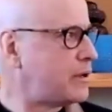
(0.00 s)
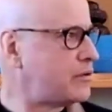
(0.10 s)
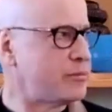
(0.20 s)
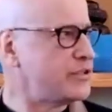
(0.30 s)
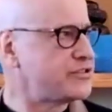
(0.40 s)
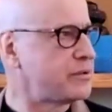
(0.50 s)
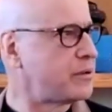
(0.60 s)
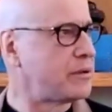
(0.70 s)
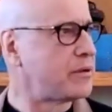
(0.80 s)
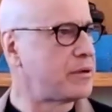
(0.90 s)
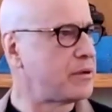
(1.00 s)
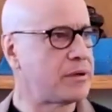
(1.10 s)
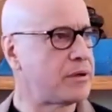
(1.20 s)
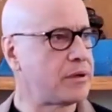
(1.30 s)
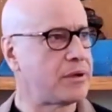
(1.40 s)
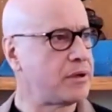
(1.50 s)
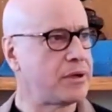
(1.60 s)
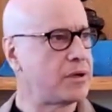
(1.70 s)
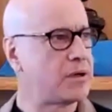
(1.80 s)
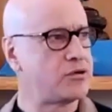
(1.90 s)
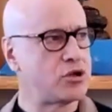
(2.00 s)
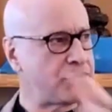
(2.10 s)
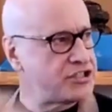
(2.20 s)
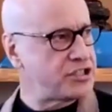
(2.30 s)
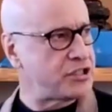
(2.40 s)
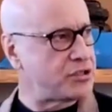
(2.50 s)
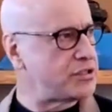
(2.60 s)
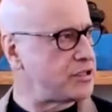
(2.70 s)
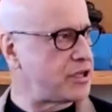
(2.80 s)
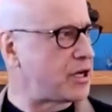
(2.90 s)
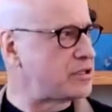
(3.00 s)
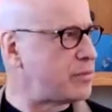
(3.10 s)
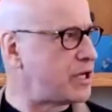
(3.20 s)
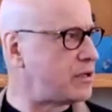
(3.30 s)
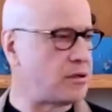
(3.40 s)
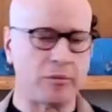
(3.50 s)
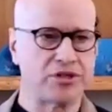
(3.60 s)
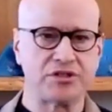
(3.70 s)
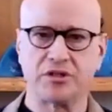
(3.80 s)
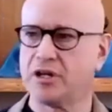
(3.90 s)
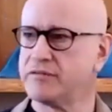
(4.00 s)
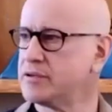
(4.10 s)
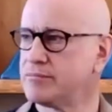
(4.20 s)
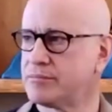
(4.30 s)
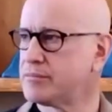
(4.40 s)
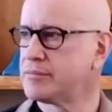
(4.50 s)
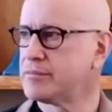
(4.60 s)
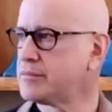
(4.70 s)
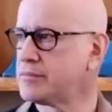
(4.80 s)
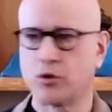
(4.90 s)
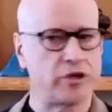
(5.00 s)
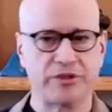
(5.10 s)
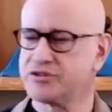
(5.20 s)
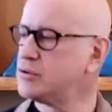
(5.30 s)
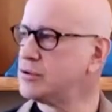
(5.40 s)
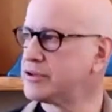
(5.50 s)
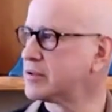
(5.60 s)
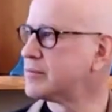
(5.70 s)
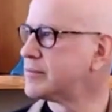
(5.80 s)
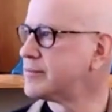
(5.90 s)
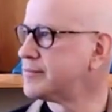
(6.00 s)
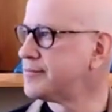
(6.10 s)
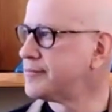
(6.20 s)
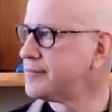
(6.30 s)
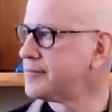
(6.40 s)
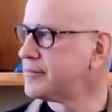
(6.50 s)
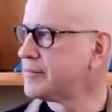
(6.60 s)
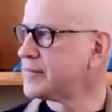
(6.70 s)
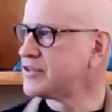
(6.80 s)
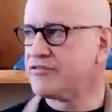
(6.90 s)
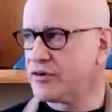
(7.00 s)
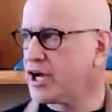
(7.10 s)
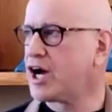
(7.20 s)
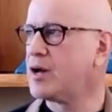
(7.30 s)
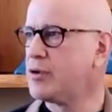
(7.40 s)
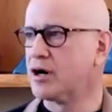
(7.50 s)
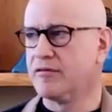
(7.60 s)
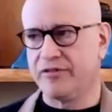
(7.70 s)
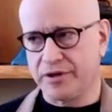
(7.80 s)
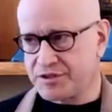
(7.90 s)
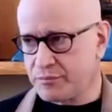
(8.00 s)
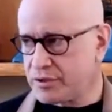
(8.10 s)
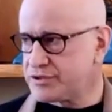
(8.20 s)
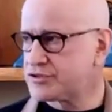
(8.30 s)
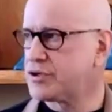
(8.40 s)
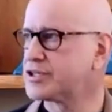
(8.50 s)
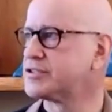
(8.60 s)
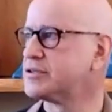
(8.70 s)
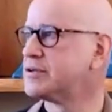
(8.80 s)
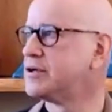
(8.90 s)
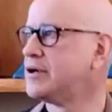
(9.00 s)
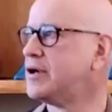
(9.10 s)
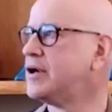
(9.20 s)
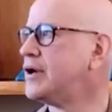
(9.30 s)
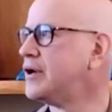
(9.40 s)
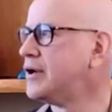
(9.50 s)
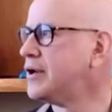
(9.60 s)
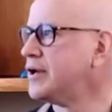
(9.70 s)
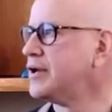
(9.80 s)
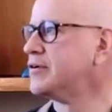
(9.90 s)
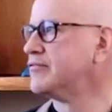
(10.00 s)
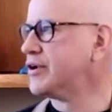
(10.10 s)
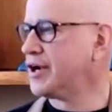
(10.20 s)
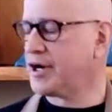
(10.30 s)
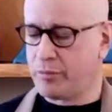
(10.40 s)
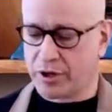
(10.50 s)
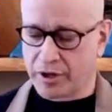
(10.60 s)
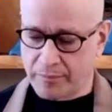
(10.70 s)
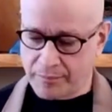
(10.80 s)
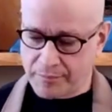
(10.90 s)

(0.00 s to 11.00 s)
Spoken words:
Don't miss it. Don't appreciate the good and kick out the bad. Appreciate all of it, or you miss the whole thing. It's a very high bar, very simple instruction, and a very high bar.